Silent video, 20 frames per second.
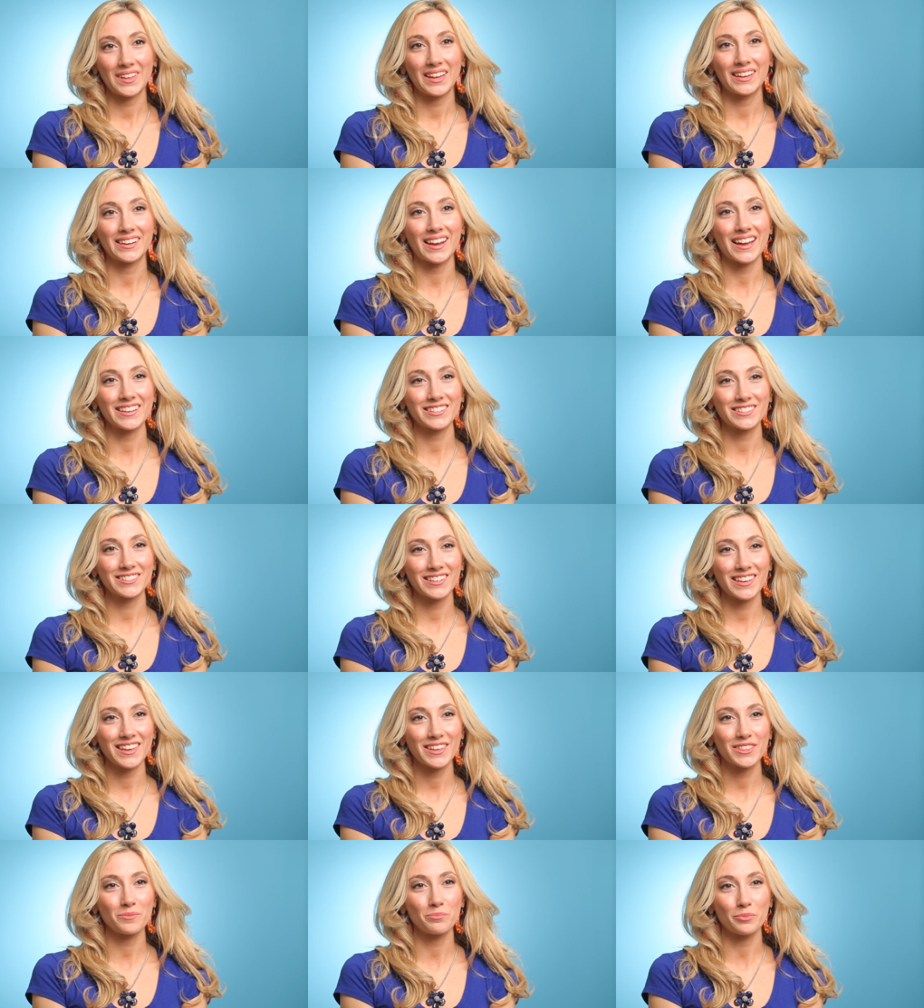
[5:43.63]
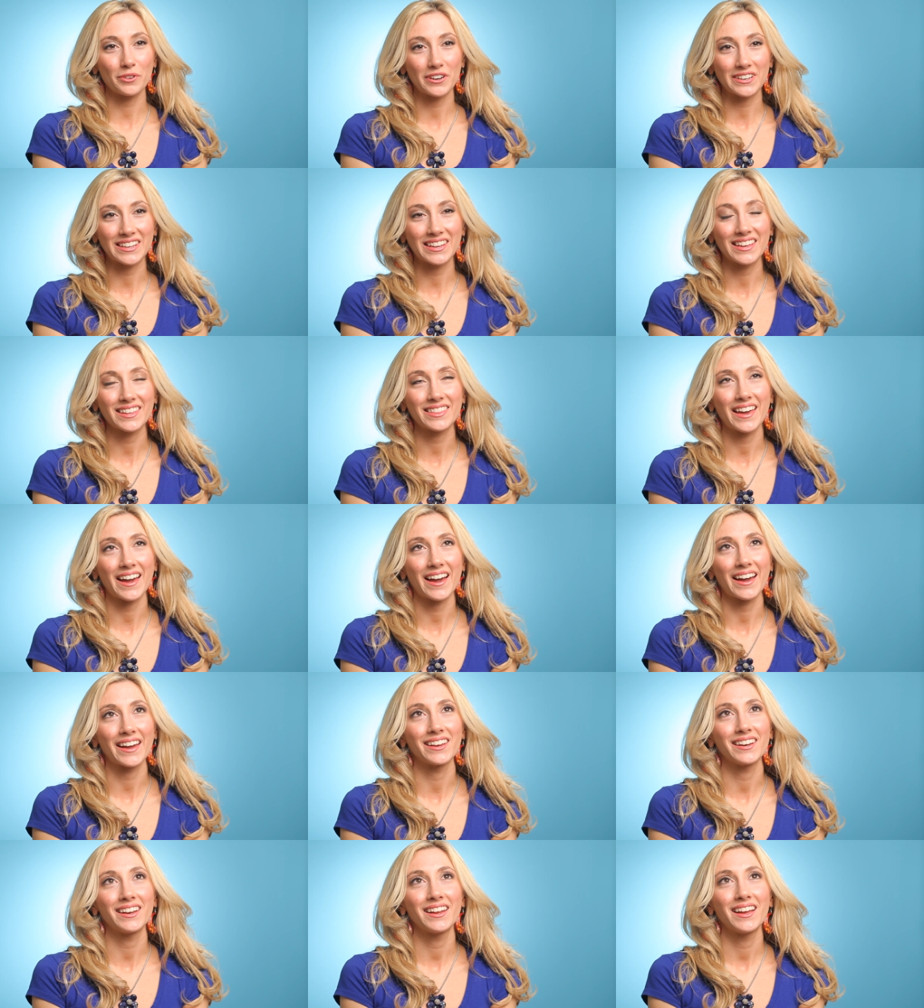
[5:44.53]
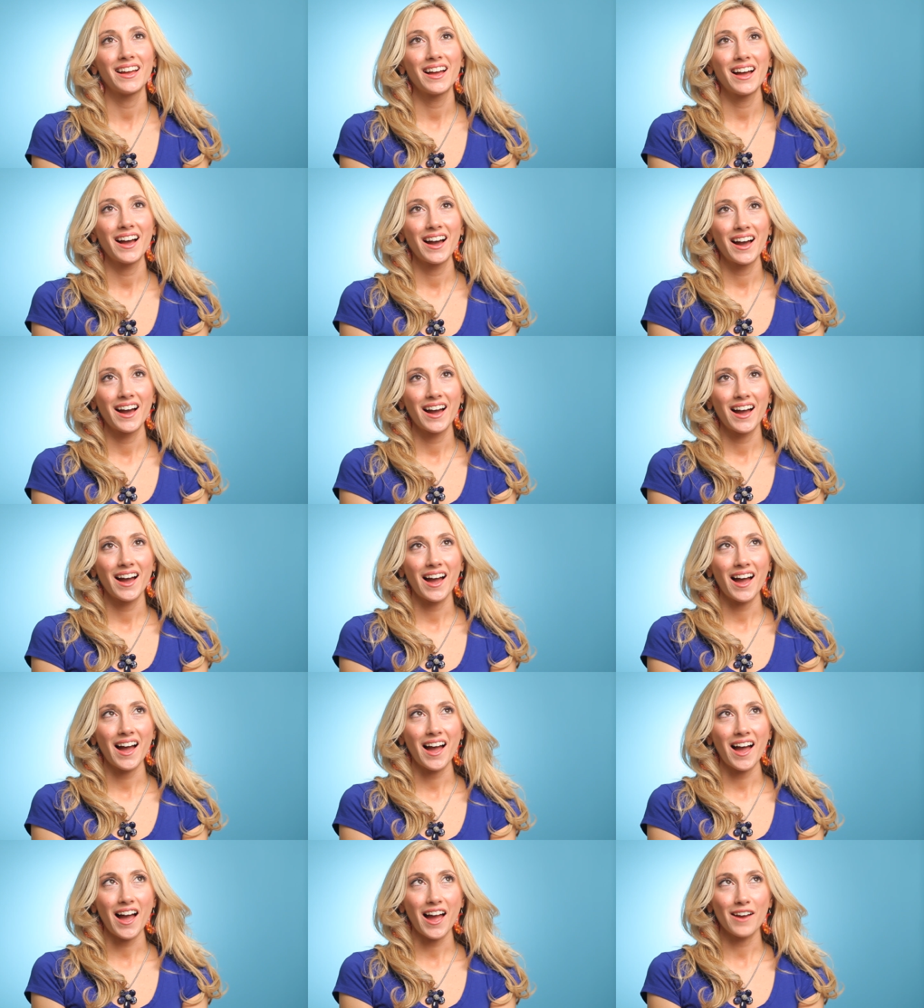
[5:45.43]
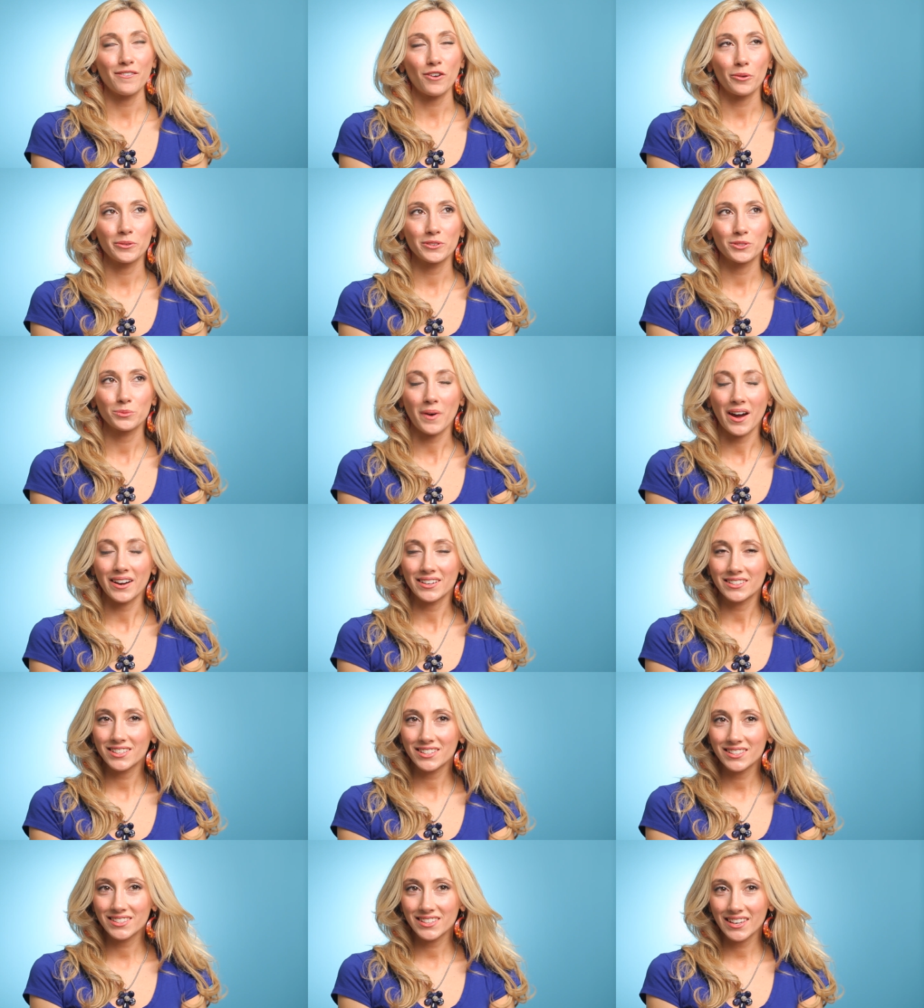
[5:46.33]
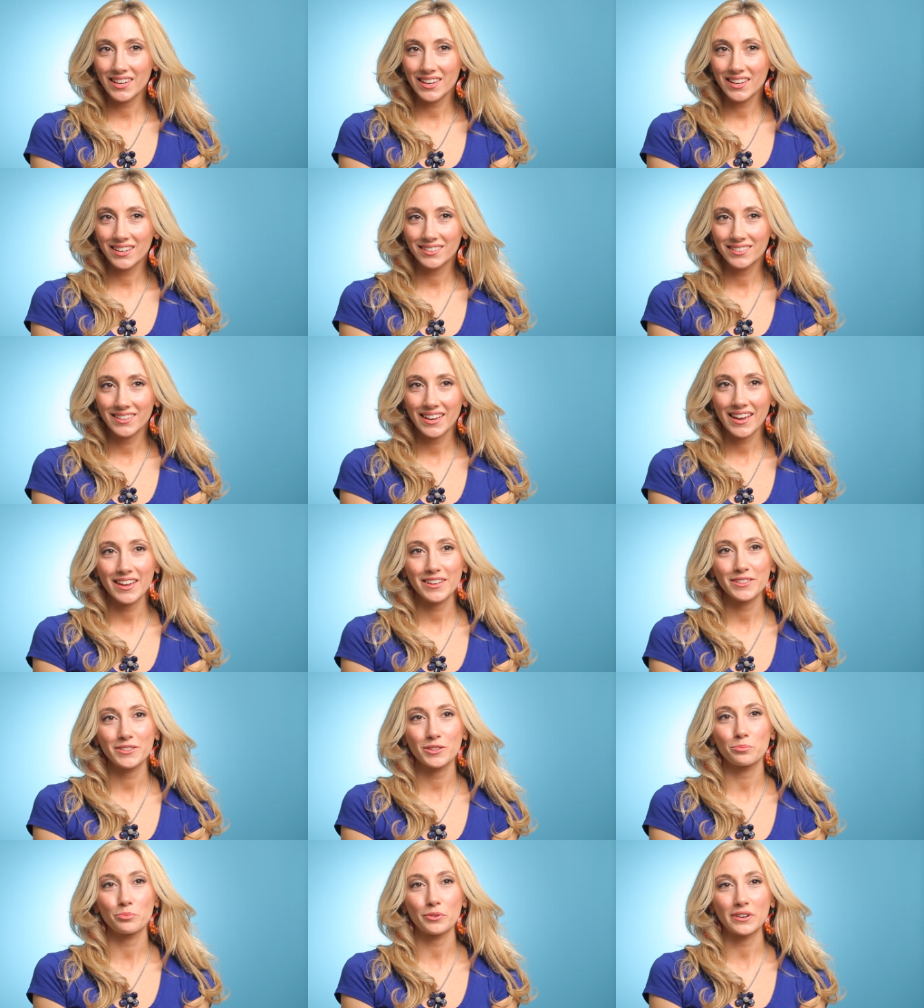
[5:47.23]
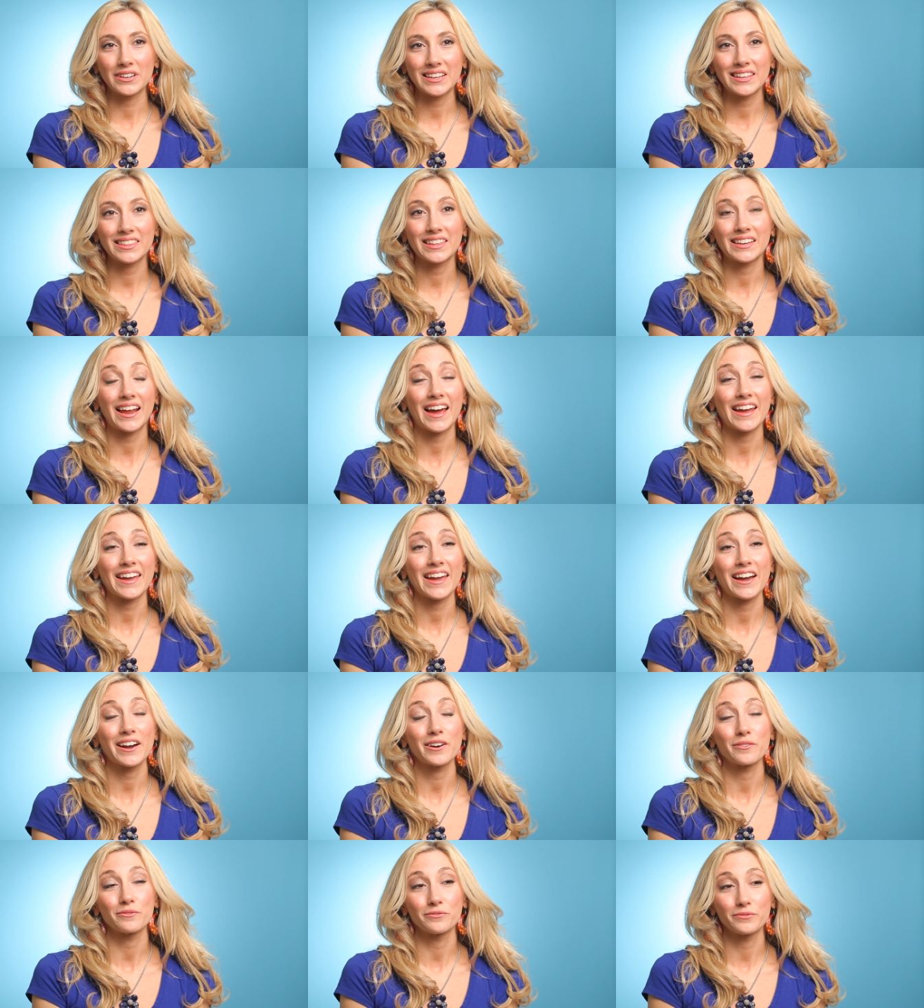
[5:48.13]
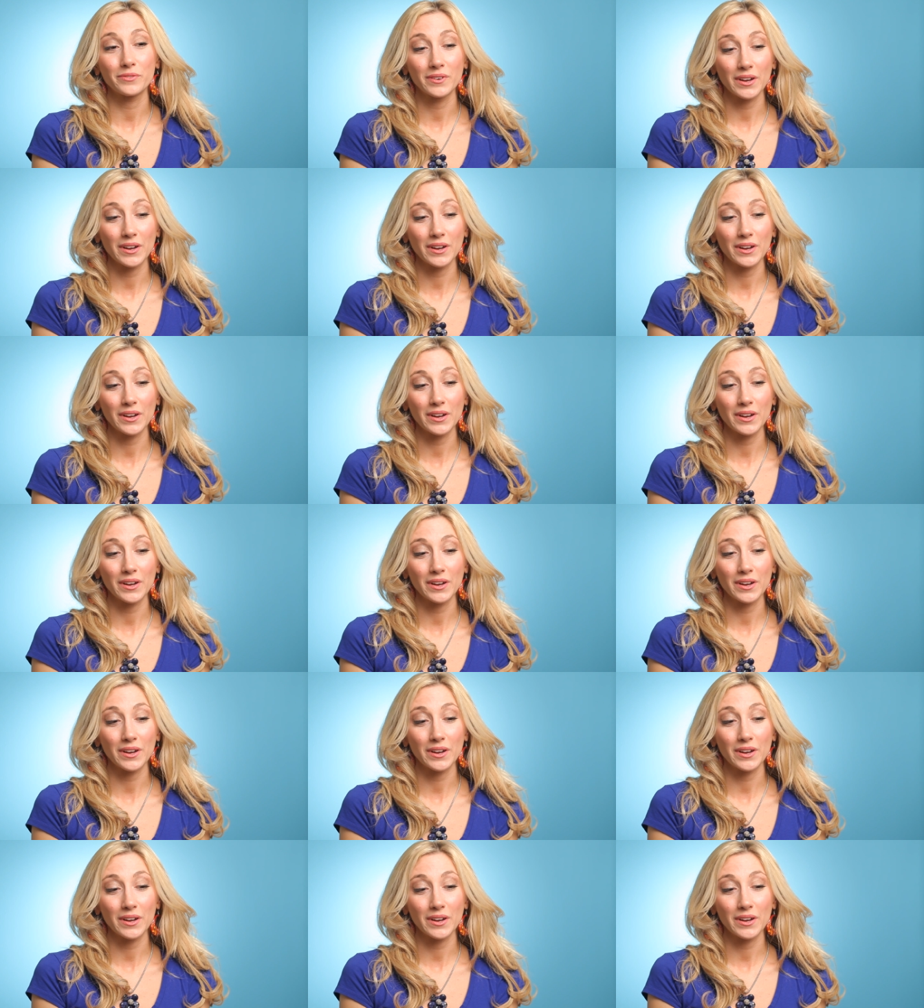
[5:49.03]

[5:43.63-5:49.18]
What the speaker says: and I see the Brittany that I've always wanted to see, and the Brittany that I have